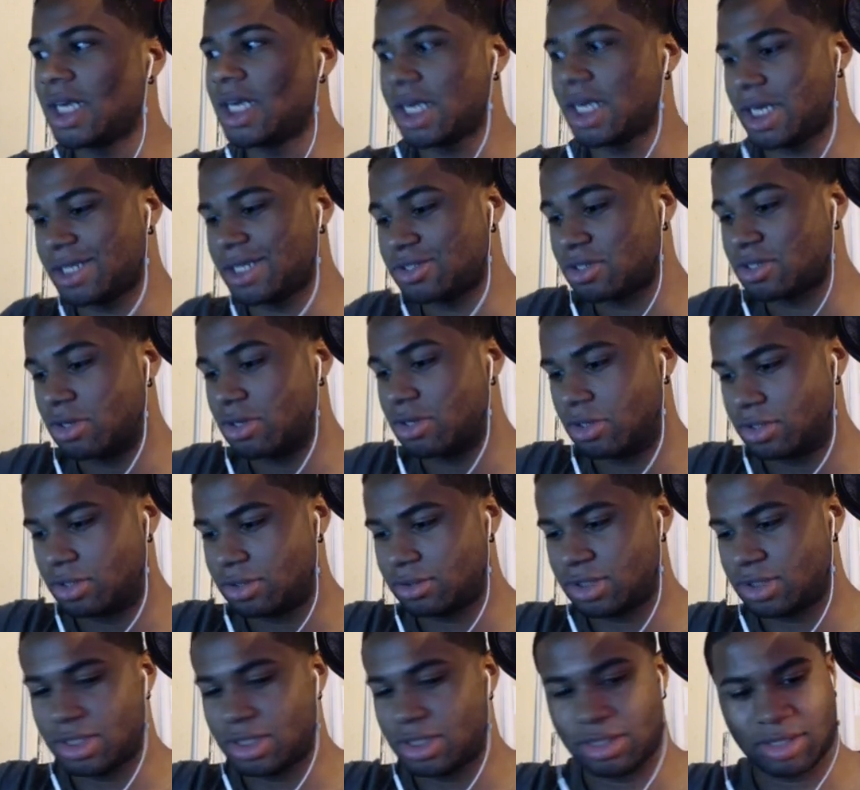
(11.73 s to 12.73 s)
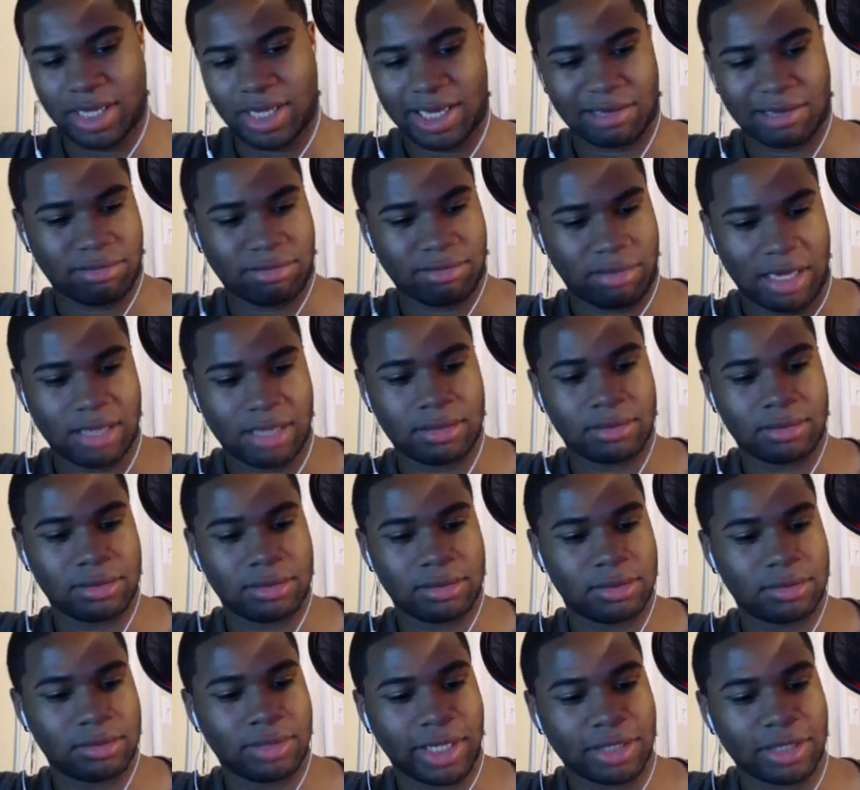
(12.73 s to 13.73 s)
It's currently like, I don't
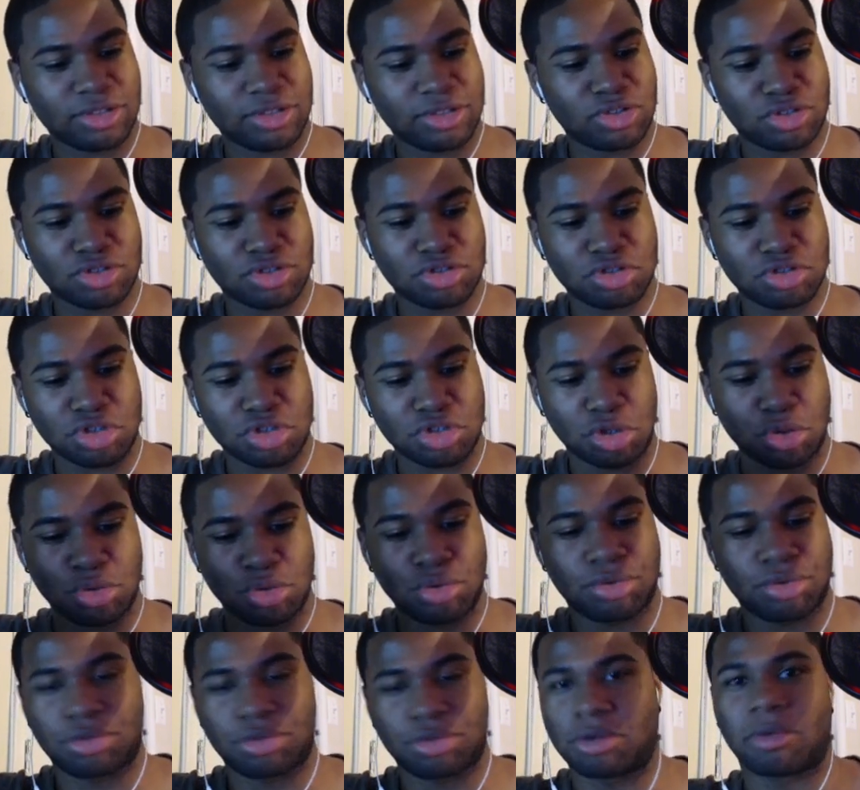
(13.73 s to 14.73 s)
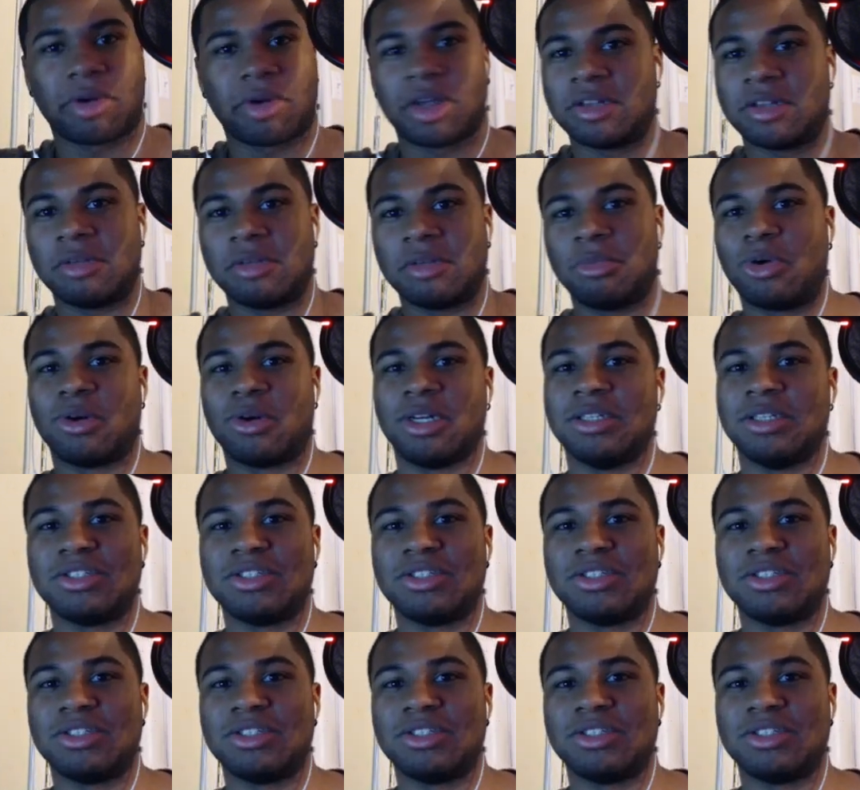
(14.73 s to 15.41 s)
know, like 2.30 in the morning.